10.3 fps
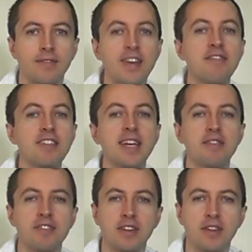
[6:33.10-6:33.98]
This
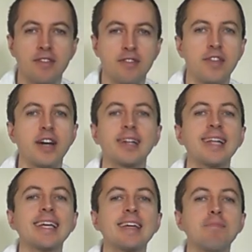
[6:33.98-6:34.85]
is
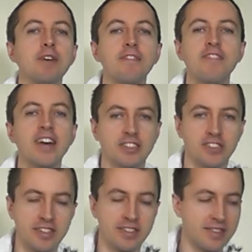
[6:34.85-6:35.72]
Snuggly
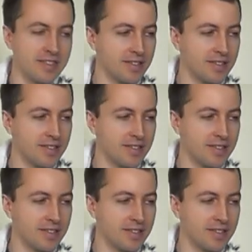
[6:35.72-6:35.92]
Perfection.